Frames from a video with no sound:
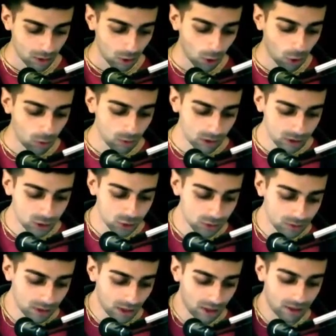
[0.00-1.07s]
O
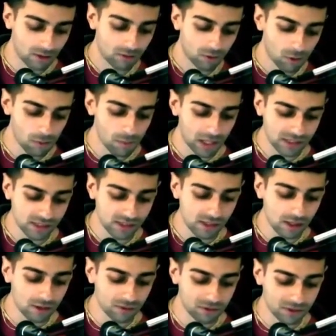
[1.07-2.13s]
Arjuna, for
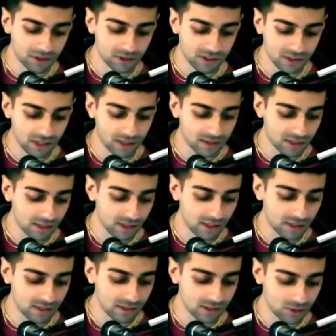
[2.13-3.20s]
myself, there's nothing
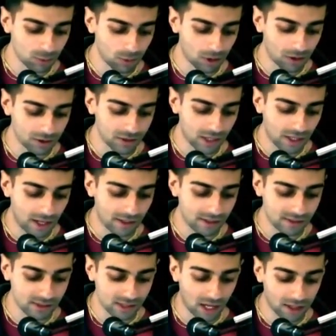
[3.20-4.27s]
in this world that I
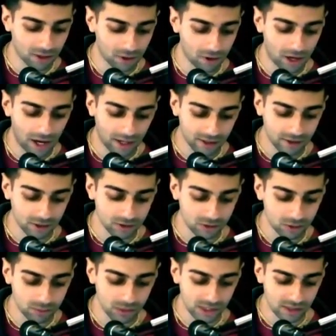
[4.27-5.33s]
desire or hanker
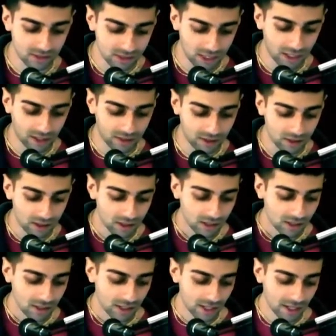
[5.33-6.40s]
to be attained.
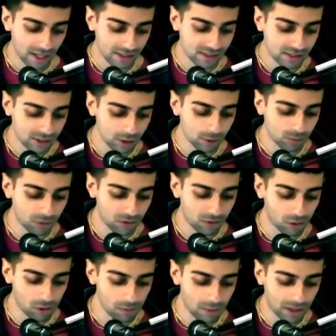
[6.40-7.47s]
Yet I still
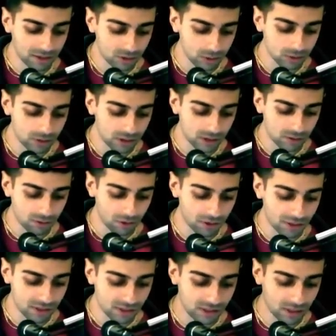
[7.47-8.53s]
perform my duty for
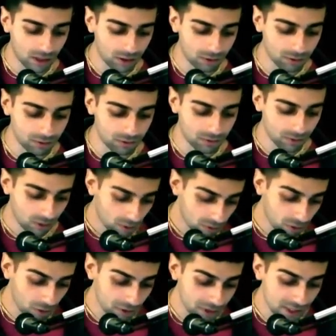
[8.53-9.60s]
the self,
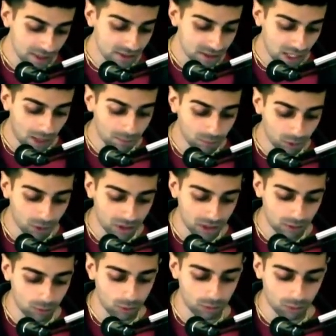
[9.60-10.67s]
for the example it
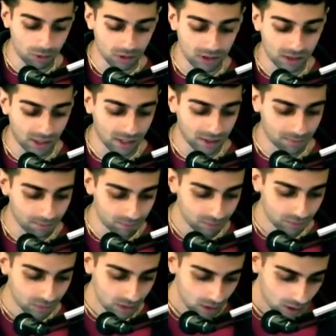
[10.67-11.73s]
will proclaim.
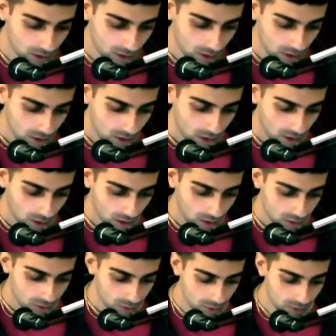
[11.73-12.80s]

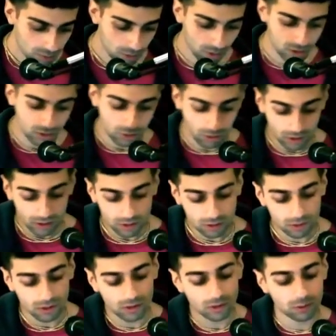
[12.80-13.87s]

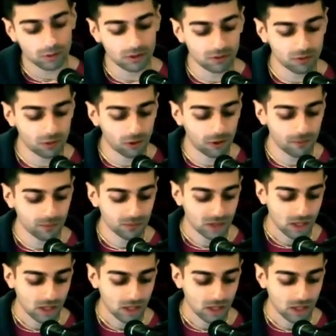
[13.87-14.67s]
3.23 and 24.